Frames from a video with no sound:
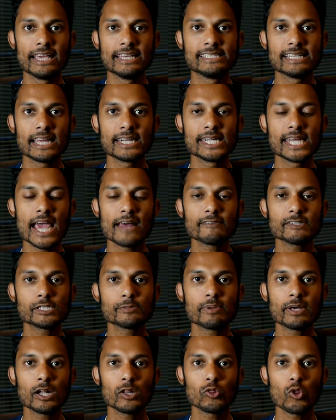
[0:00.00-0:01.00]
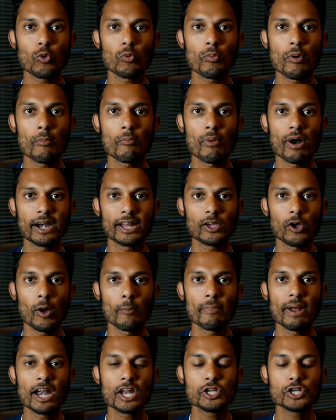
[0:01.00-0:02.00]
is that you have to spend a lot more money
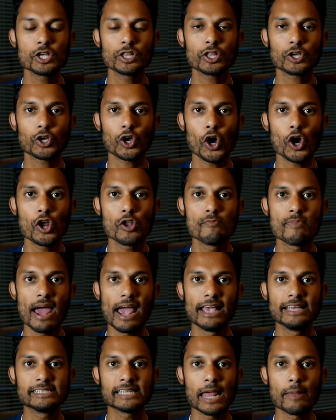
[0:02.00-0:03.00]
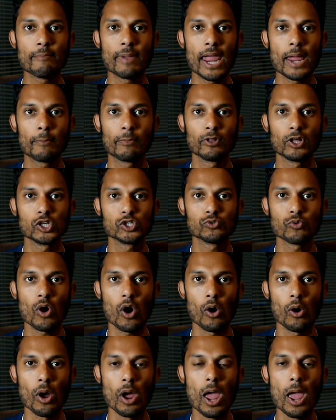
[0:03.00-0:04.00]
on managing the code base and people as
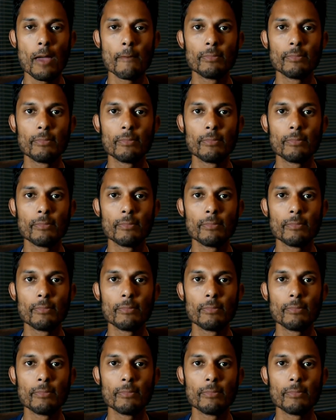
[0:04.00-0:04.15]
well,